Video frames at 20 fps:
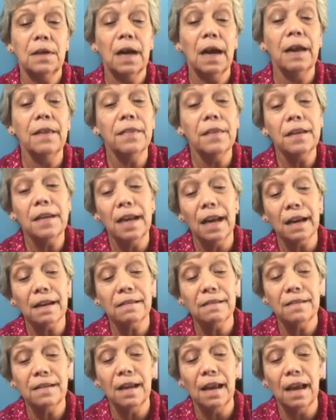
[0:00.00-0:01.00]
and the
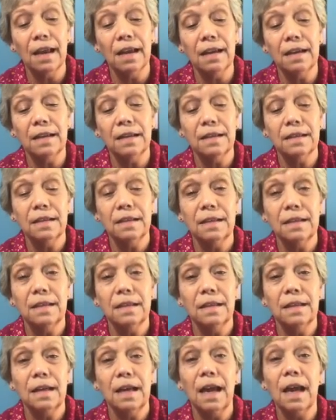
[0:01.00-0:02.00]
next day
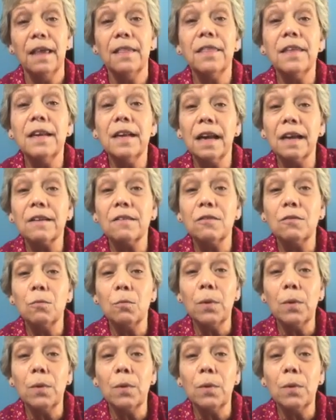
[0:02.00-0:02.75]
and the next